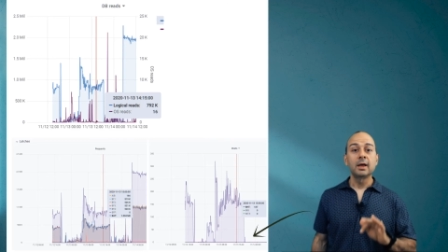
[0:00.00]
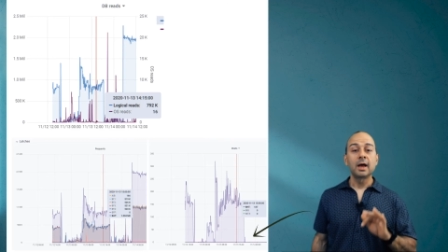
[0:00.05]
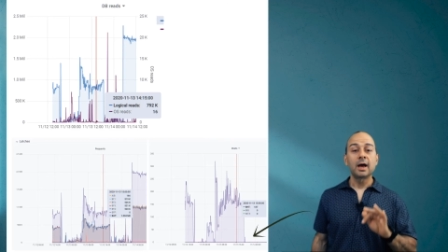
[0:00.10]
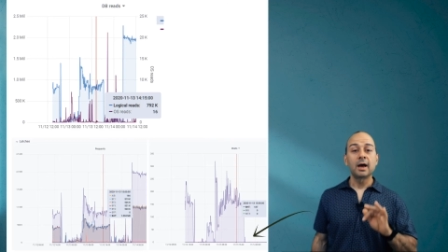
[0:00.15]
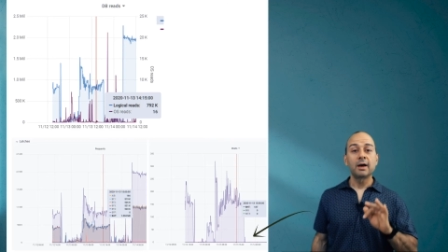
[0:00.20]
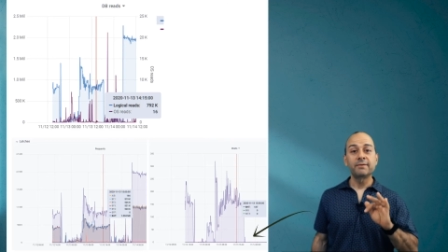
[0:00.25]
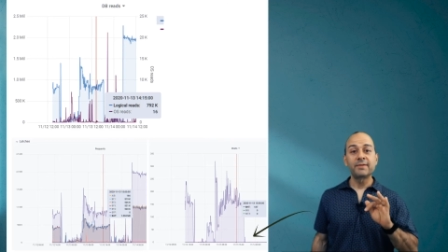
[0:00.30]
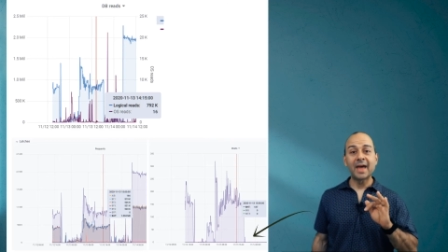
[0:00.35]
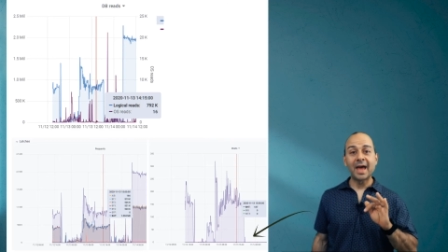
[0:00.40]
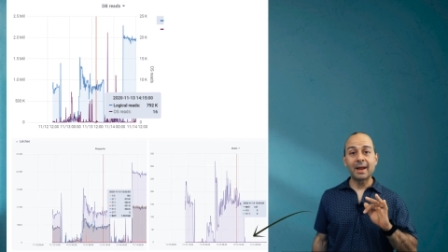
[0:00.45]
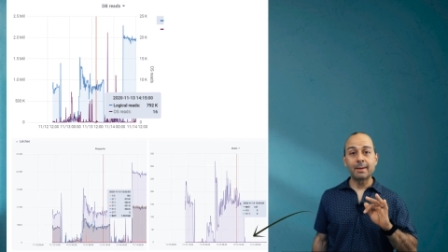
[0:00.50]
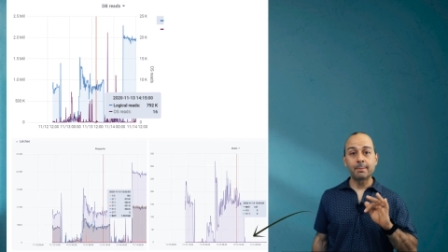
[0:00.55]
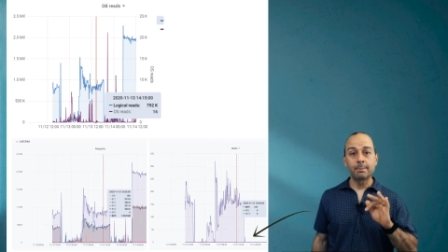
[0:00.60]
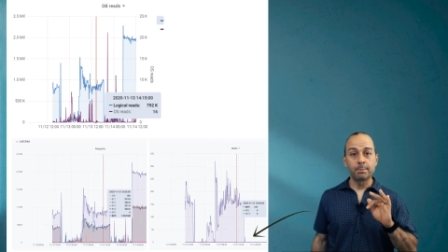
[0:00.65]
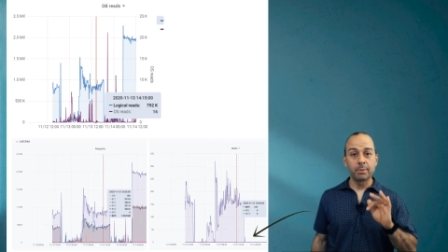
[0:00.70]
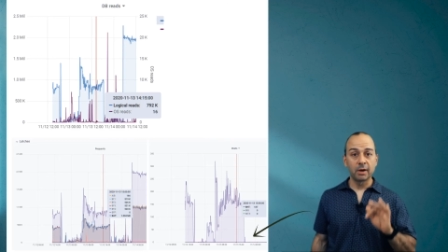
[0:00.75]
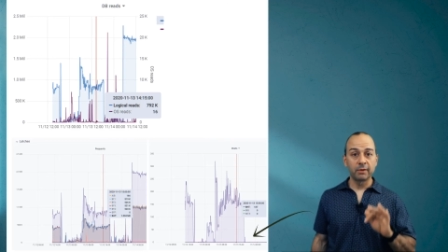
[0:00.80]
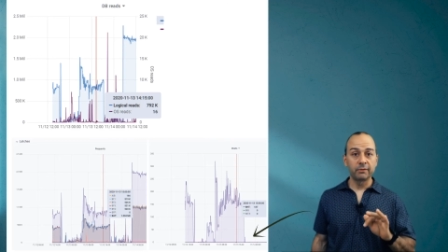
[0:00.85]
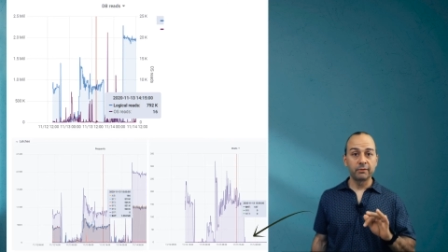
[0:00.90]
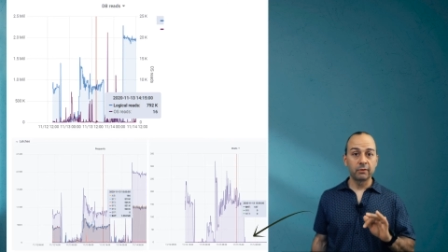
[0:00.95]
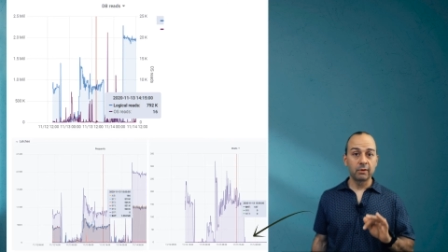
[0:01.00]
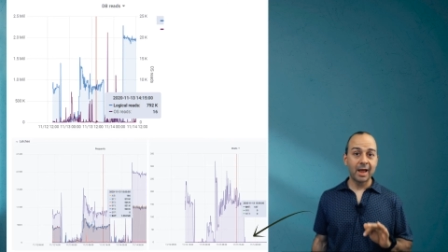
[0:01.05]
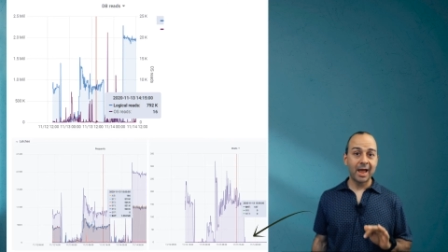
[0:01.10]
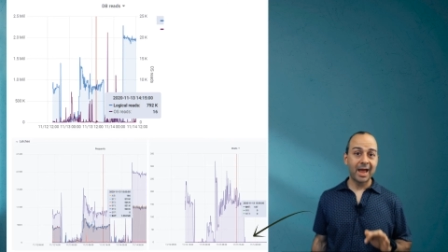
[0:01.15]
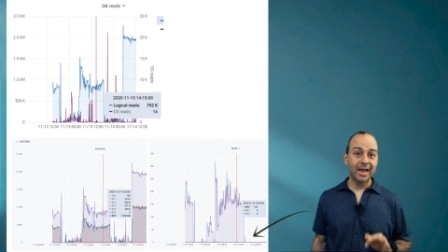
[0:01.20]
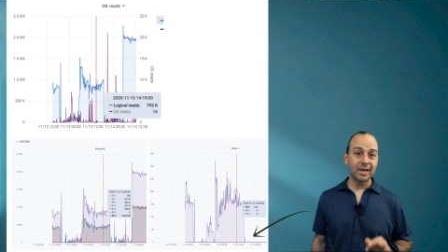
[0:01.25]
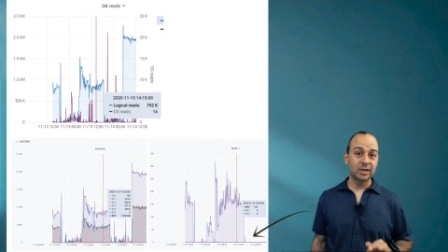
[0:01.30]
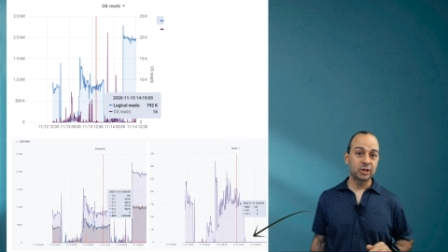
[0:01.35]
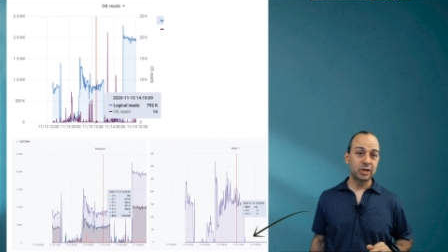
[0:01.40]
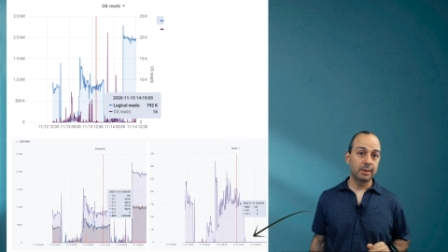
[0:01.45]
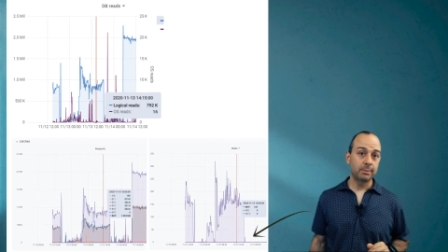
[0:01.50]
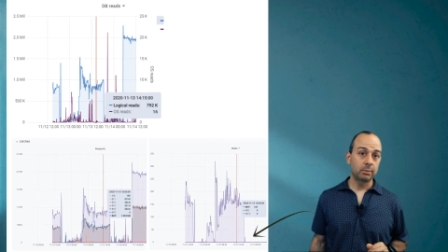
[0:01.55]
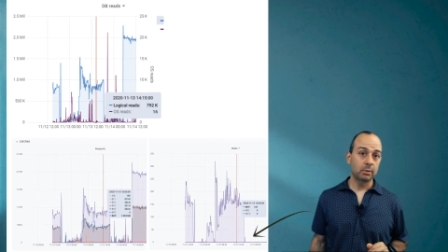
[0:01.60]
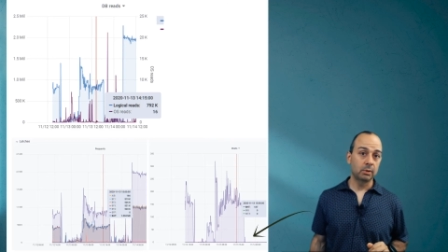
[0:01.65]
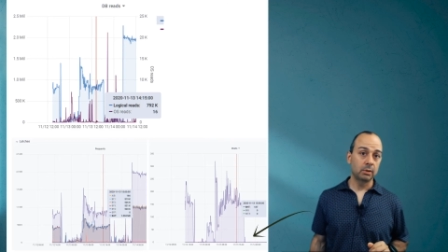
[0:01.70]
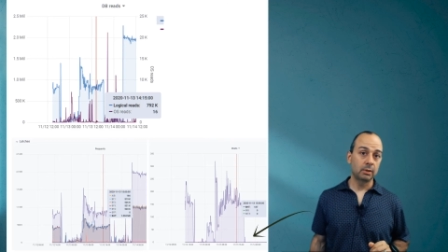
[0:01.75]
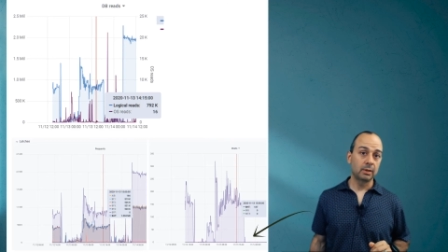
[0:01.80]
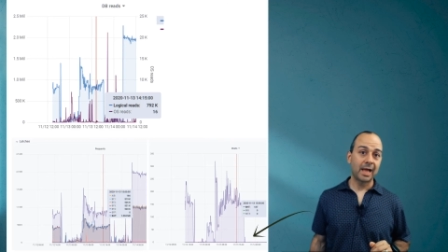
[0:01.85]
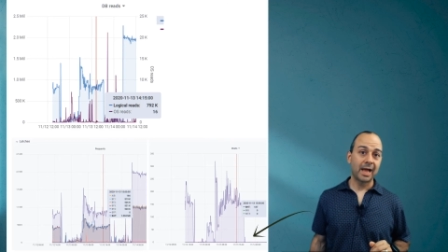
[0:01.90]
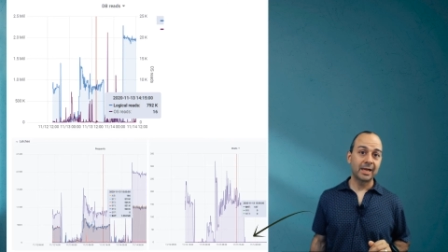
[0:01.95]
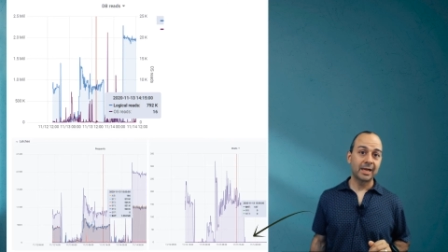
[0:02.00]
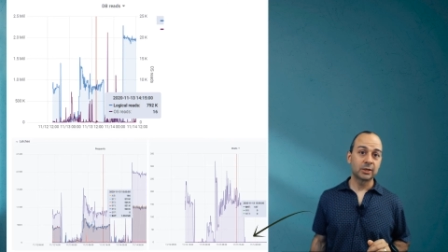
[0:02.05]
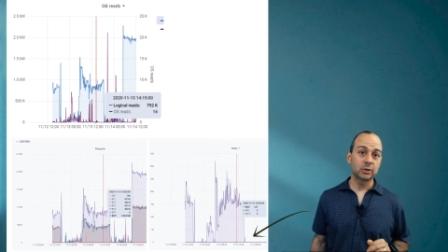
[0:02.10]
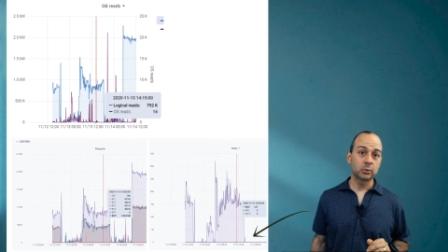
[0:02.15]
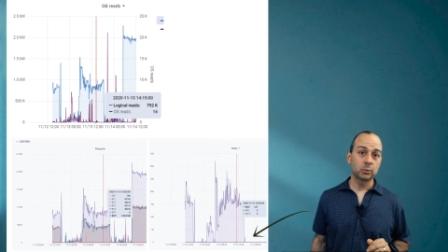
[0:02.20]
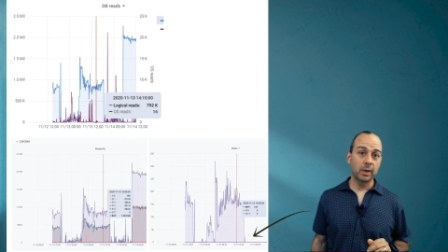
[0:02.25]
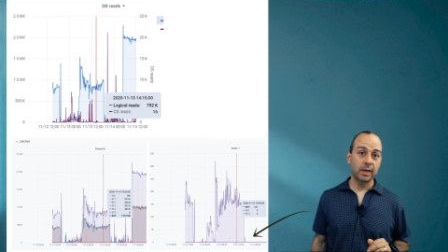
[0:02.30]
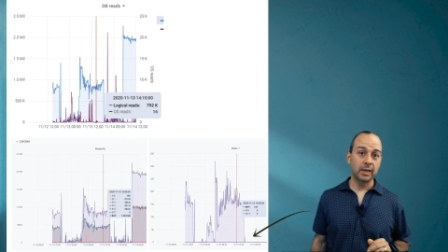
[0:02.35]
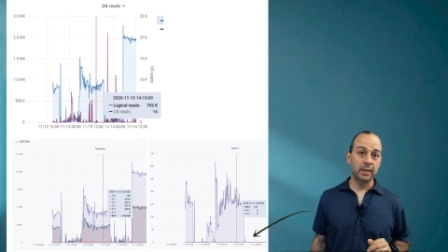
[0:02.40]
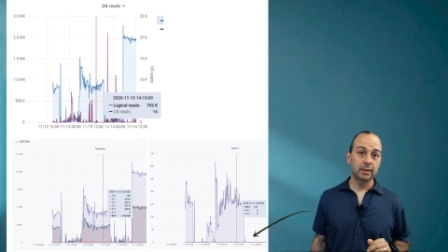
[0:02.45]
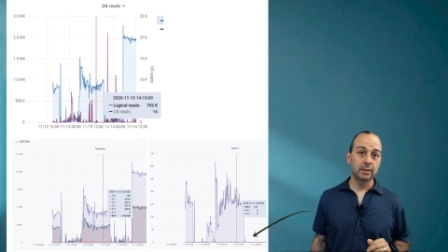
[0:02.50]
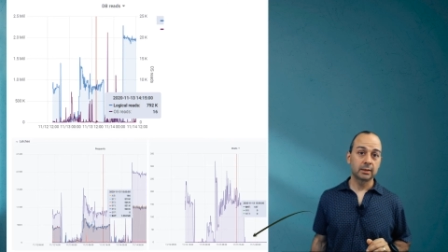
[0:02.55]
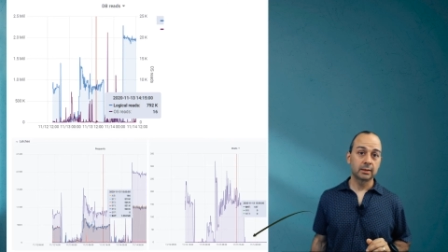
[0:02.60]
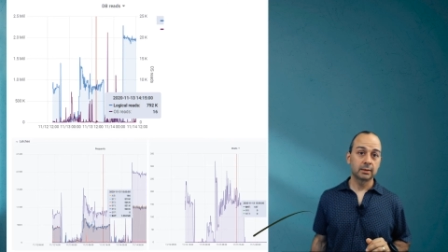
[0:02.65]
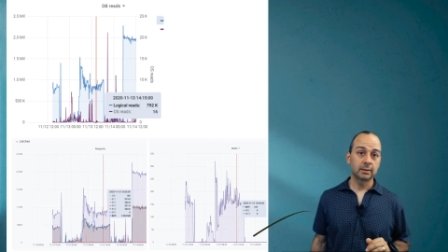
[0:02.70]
of that buffer hash table latch weight.